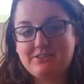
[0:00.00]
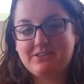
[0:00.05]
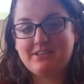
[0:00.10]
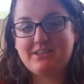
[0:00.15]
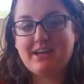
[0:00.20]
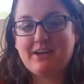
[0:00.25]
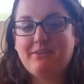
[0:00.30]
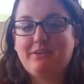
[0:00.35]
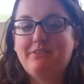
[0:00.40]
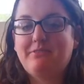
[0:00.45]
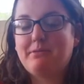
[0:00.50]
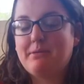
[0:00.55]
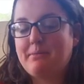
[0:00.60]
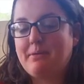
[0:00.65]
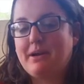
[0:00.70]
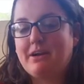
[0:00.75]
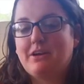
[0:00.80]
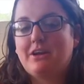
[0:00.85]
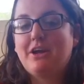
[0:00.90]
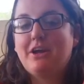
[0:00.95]
So today we
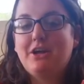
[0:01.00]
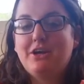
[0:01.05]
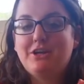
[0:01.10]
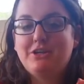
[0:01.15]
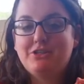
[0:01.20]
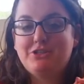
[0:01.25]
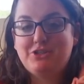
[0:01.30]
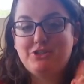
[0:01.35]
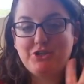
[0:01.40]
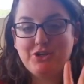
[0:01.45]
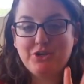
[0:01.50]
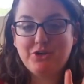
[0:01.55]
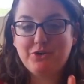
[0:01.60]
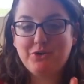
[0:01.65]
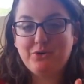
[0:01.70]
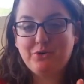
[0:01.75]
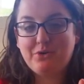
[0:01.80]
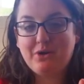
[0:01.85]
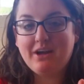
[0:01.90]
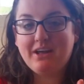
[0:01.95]
prepared
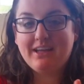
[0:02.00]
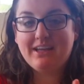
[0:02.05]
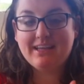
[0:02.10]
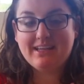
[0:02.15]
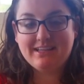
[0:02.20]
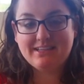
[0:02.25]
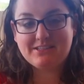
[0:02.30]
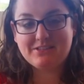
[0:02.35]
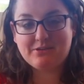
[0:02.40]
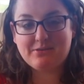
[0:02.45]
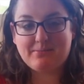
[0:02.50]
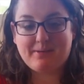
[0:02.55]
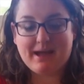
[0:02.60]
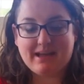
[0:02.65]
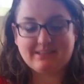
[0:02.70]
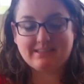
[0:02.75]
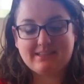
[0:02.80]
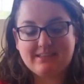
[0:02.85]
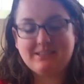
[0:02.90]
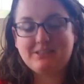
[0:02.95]
2 Easter
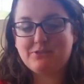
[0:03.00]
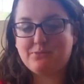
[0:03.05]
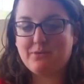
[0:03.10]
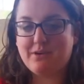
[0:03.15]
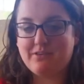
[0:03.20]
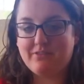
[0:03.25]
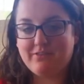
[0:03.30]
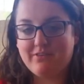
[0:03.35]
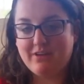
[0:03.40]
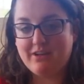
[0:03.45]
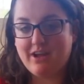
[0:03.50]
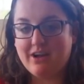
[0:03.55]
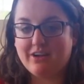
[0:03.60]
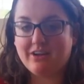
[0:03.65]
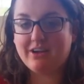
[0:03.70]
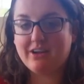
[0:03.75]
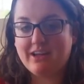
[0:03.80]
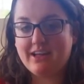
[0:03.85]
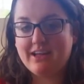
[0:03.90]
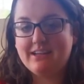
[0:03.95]
baskets, one for
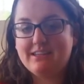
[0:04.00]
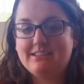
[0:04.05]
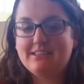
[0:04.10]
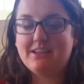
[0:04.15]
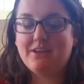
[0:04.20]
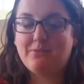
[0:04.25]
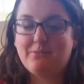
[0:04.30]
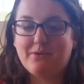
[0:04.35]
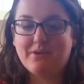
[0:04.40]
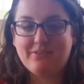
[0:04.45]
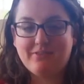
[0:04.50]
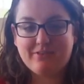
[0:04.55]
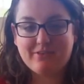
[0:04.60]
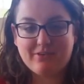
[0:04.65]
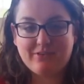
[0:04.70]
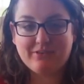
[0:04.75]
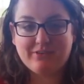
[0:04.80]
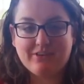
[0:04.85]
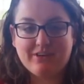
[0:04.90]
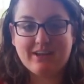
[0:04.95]
younger kids and one
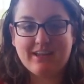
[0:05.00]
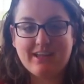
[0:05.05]
for older